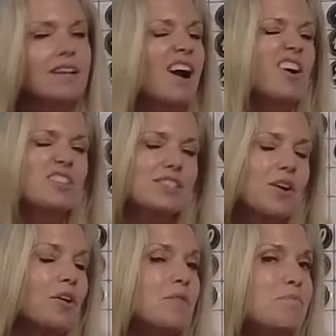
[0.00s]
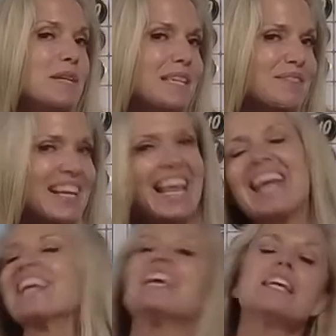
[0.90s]
Ours is called a mini
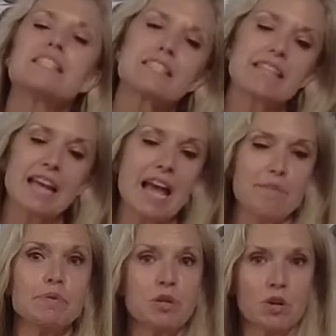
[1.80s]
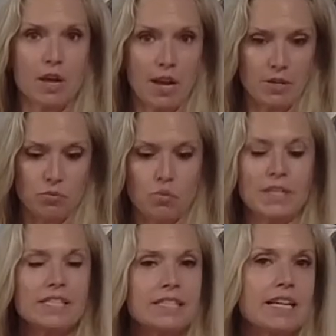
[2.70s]
relay because it's going to happen as
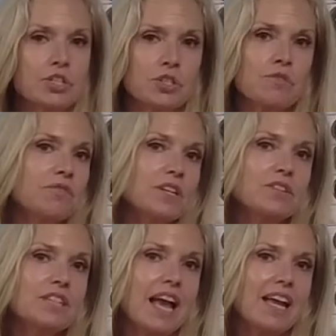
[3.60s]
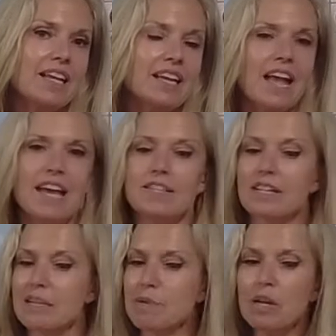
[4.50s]
one station of field day, and it's
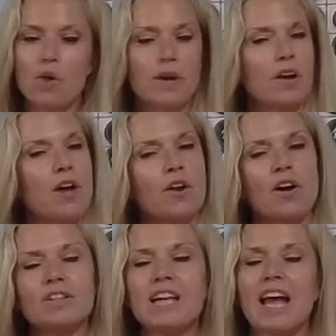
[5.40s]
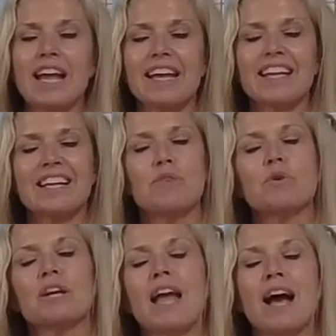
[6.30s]
going to be going on all day.
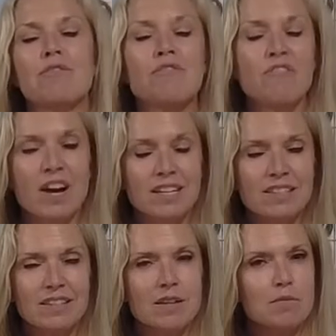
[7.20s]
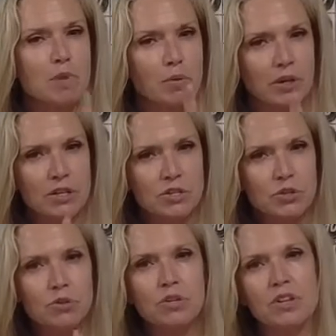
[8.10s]
We're going to have fun, but we're going to
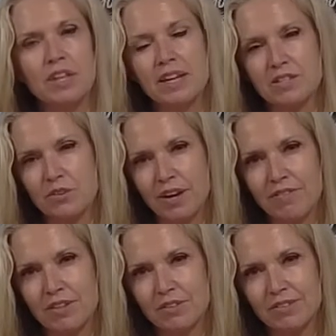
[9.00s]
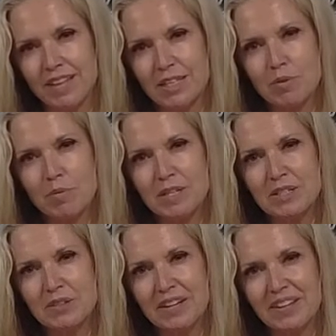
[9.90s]
do good things, Grandview. That's what we
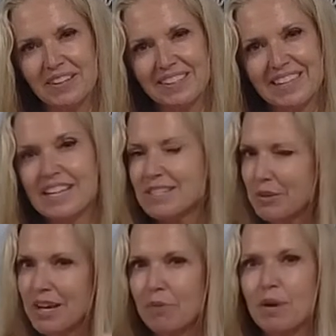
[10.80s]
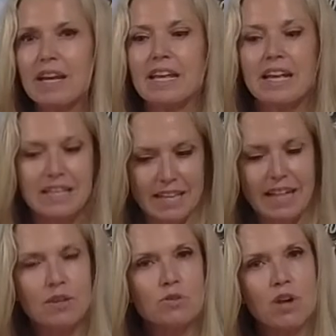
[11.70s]
do here. So get ready.
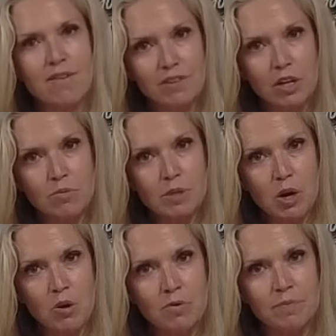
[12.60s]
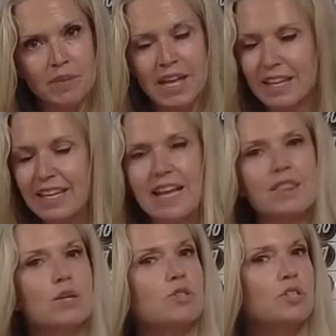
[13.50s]
Take those envelopes home. Get
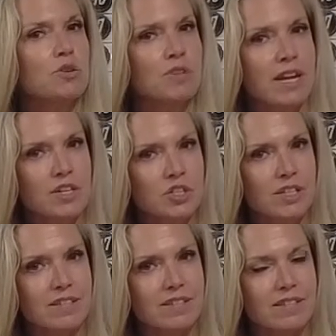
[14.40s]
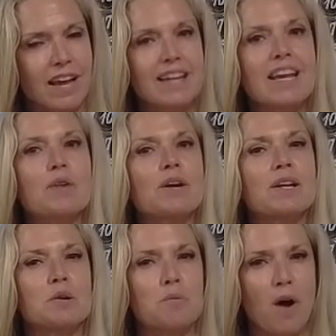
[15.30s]
those donations, and get ready
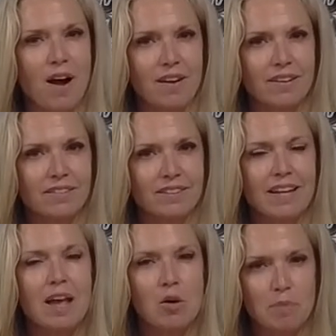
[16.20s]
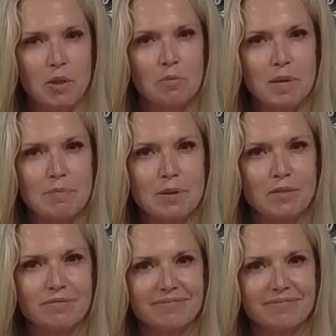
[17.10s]
to walk and help other people.